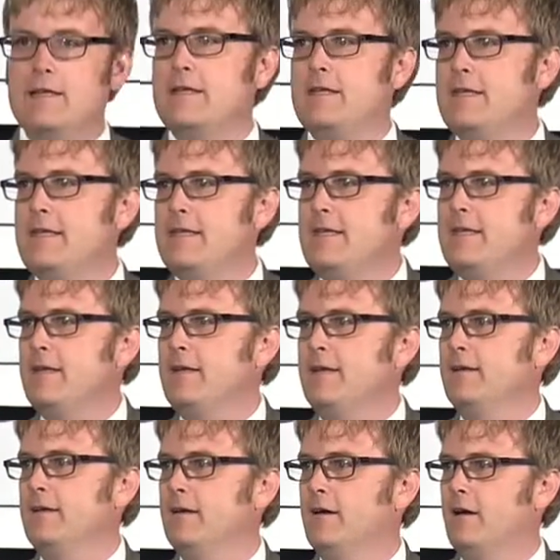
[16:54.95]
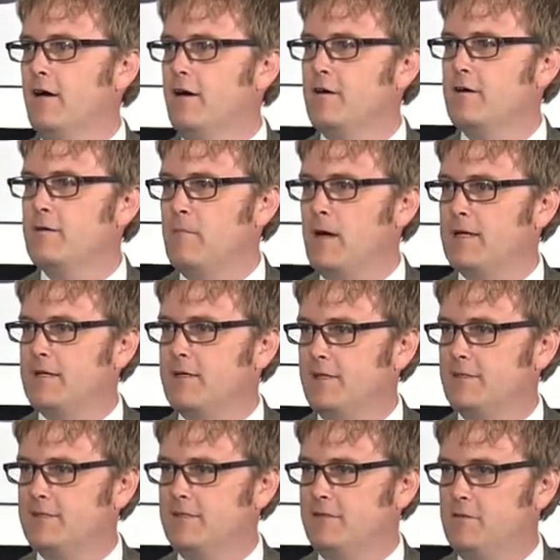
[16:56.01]
ye are my
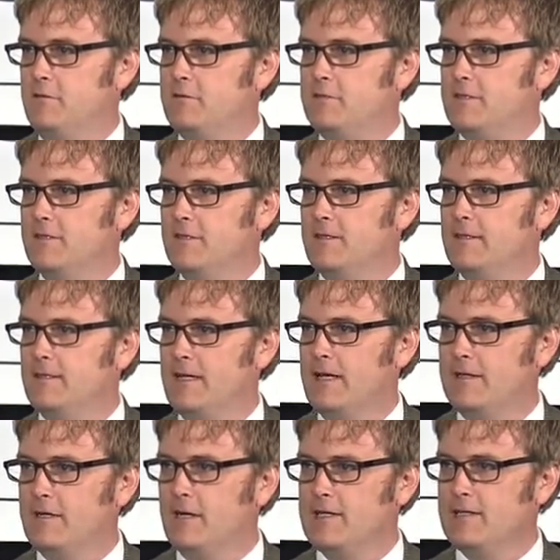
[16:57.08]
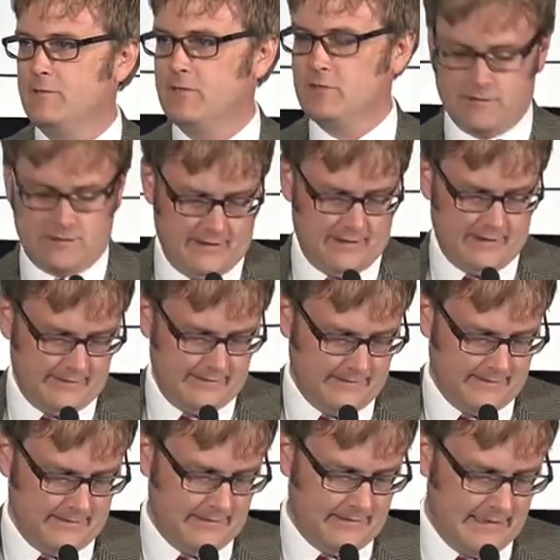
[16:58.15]
Constitution, and I am your God,
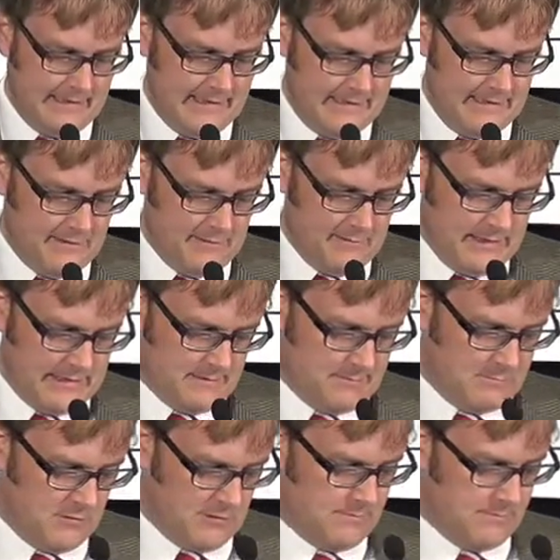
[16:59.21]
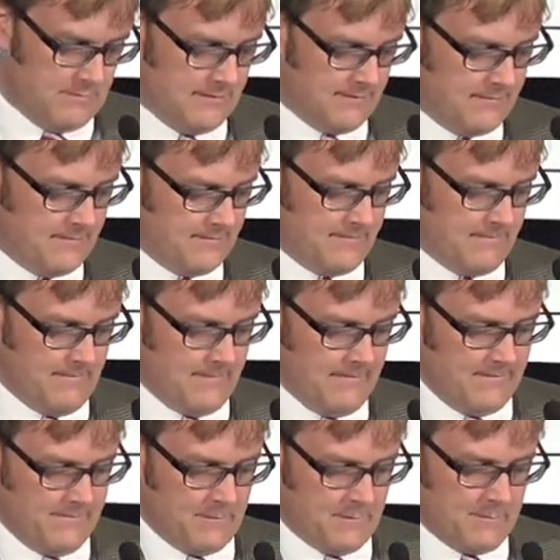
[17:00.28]
and ye are my spokesman.
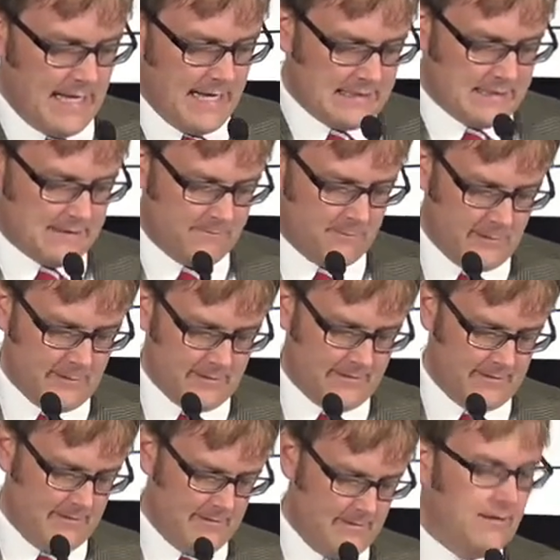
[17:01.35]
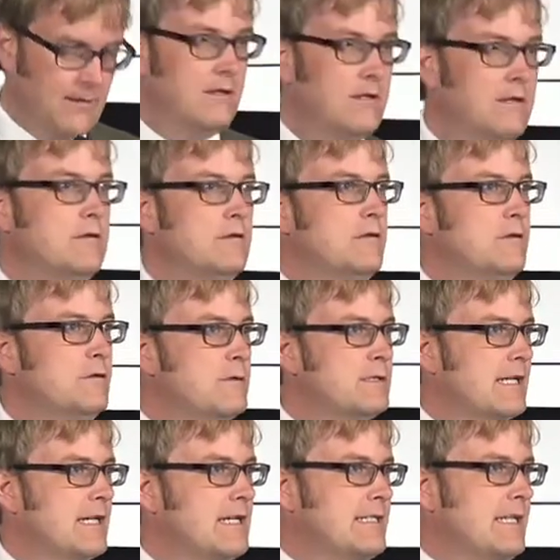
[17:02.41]
From henceforth, do
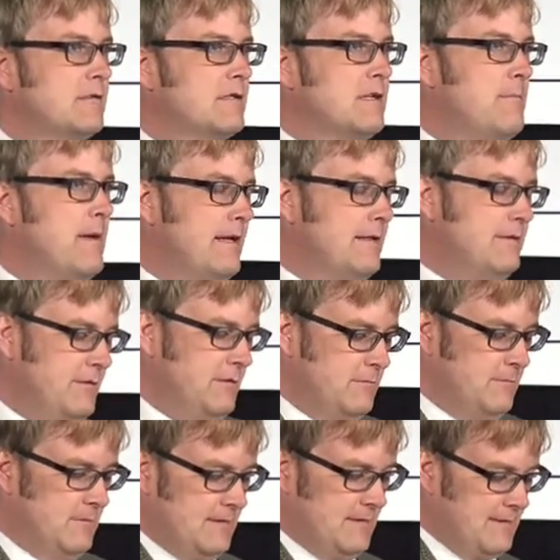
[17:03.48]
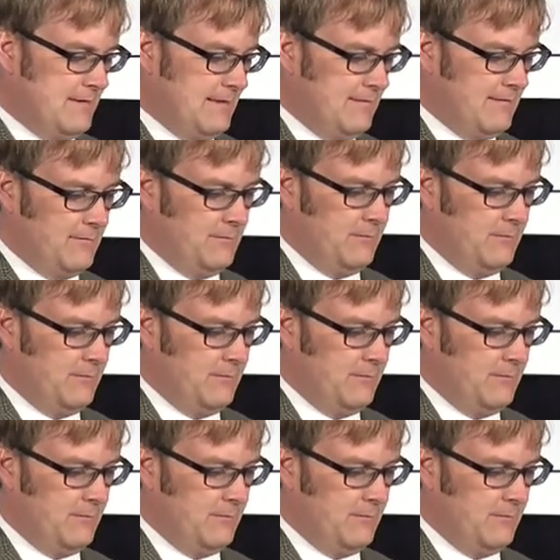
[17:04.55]
as I shall command you, saith